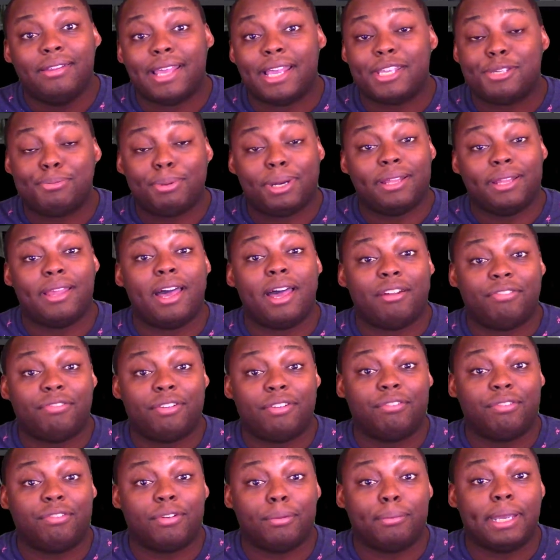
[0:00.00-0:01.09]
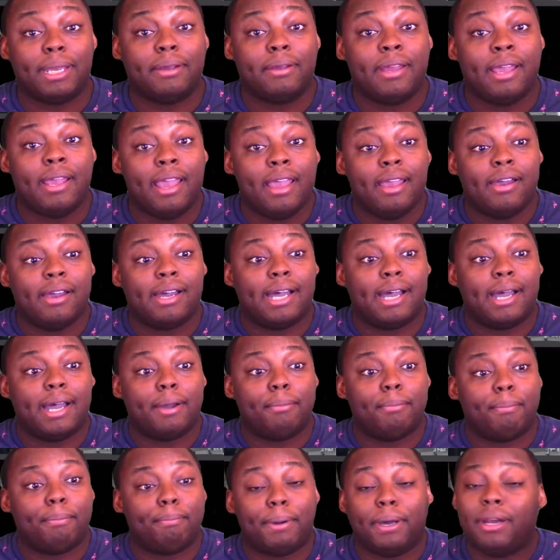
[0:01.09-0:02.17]
That's been a lot of fun for me.
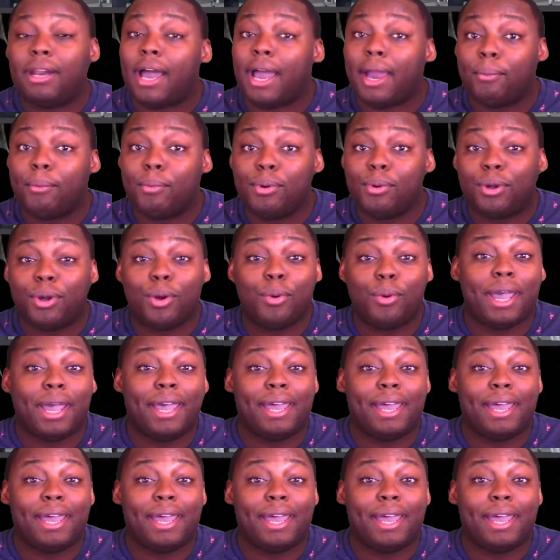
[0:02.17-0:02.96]
But I will go